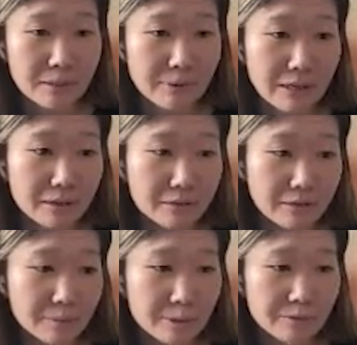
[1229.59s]
about
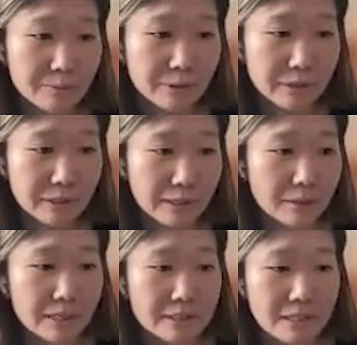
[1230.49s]
the observability
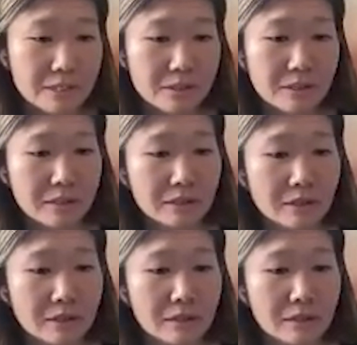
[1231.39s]
layer because I do think